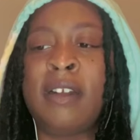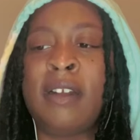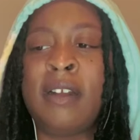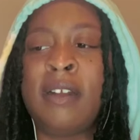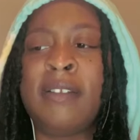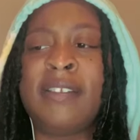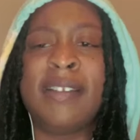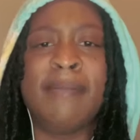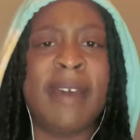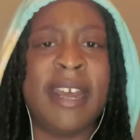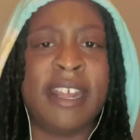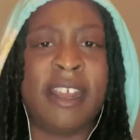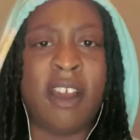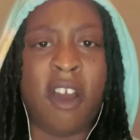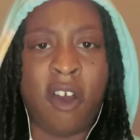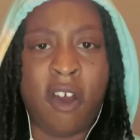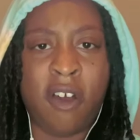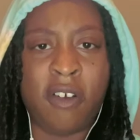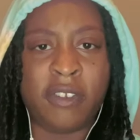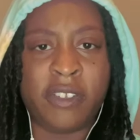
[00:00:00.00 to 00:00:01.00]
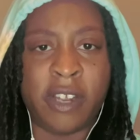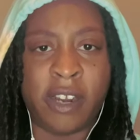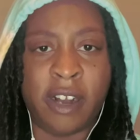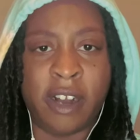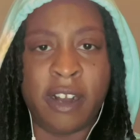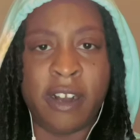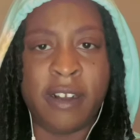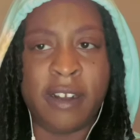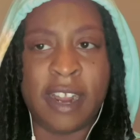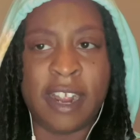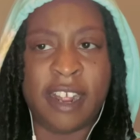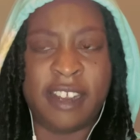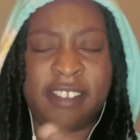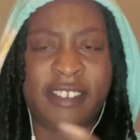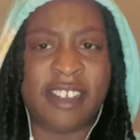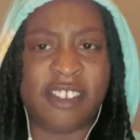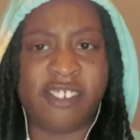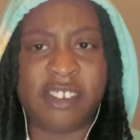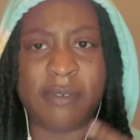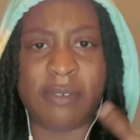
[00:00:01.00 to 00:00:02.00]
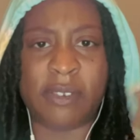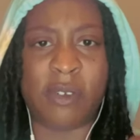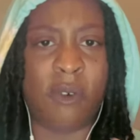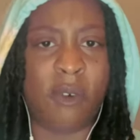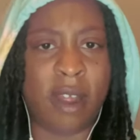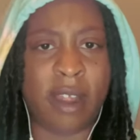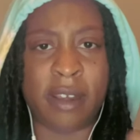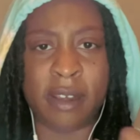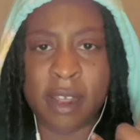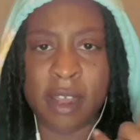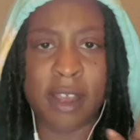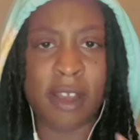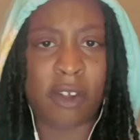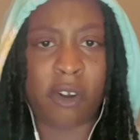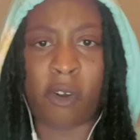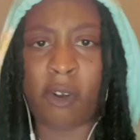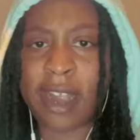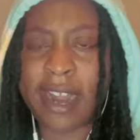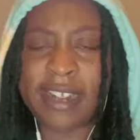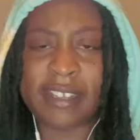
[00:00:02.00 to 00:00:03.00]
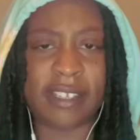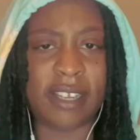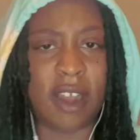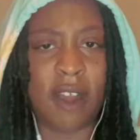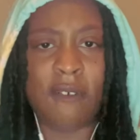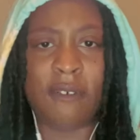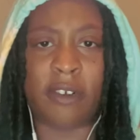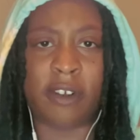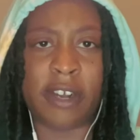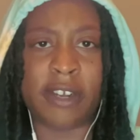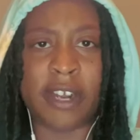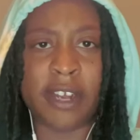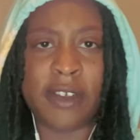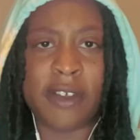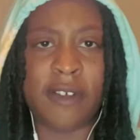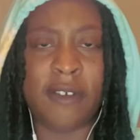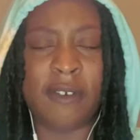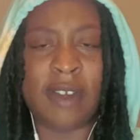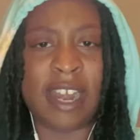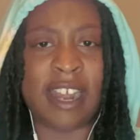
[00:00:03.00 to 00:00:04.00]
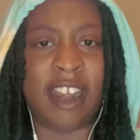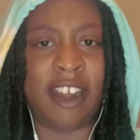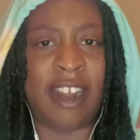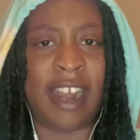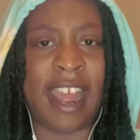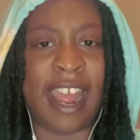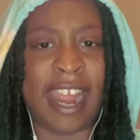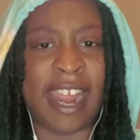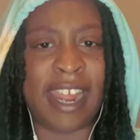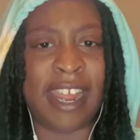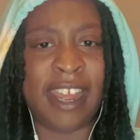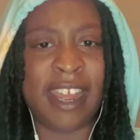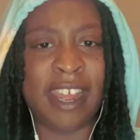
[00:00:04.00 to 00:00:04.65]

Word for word: somebody calls her, and it's because she was going crazy over a dude, and they're like,